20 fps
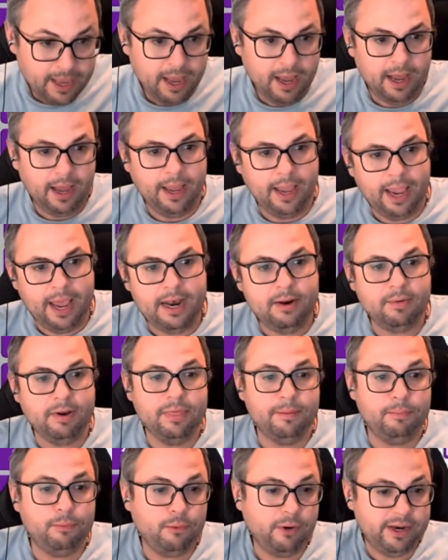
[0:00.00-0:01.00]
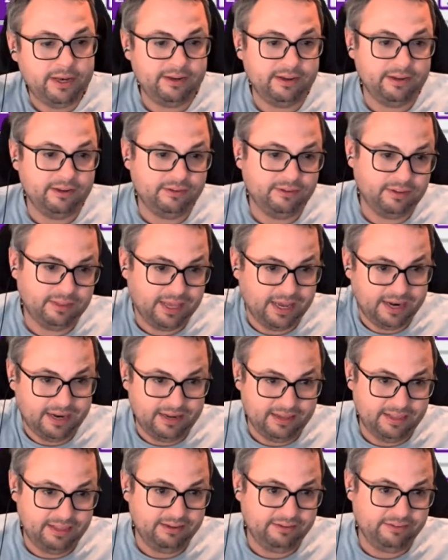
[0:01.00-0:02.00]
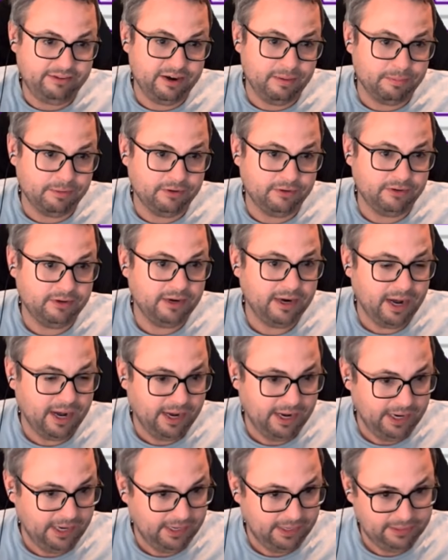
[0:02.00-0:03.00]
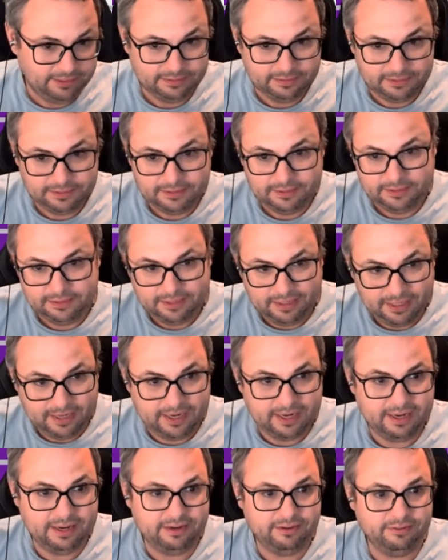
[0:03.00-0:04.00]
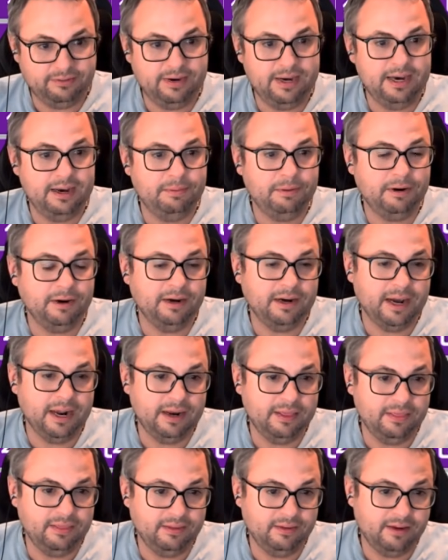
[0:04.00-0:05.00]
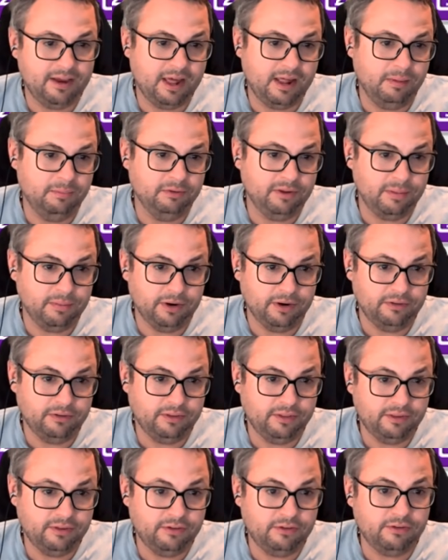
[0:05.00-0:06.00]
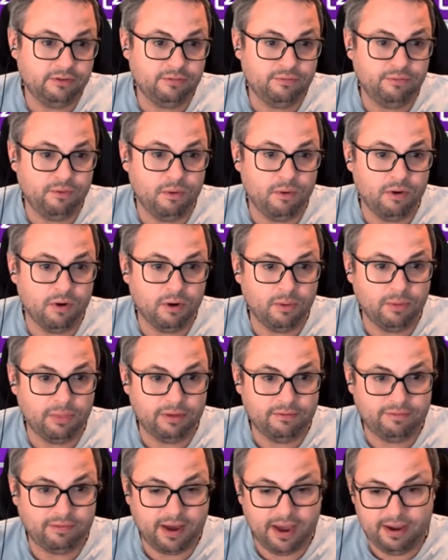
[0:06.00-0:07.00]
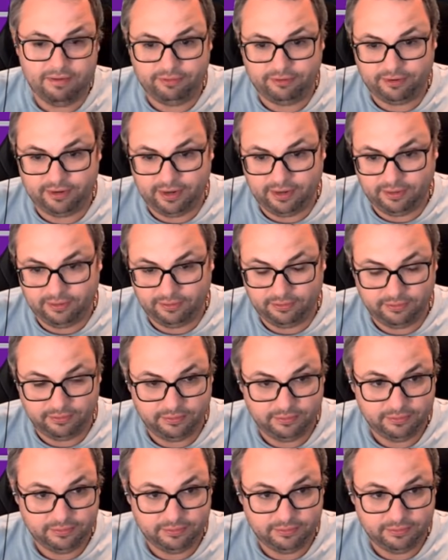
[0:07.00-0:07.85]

Anyway, the point is that this number is a 9, because we need to put a 9 in the column somewhere. So this is a 4 with a 5, 6.